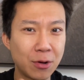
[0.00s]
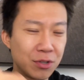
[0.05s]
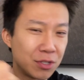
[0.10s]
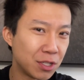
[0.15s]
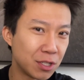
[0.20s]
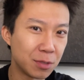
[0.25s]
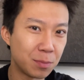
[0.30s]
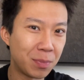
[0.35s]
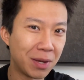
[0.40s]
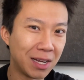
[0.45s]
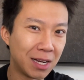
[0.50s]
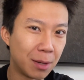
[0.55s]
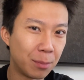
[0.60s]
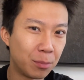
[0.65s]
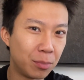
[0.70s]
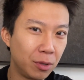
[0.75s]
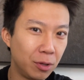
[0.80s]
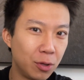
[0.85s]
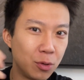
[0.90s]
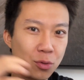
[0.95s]
He's just picking
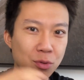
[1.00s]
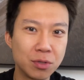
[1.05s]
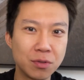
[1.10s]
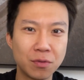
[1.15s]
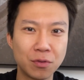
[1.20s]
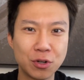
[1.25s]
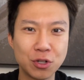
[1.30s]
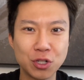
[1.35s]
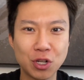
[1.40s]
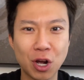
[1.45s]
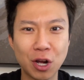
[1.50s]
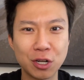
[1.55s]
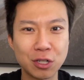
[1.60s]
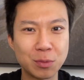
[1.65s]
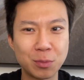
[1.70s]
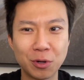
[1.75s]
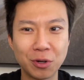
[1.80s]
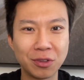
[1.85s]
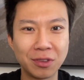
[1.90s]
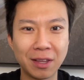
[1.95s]
up balloons for his daughter's
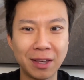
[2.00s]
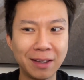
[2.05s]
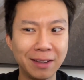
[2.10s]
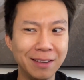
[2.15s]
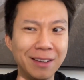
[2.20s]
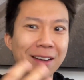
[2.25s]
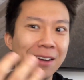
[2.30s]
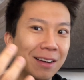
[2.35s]
birthday.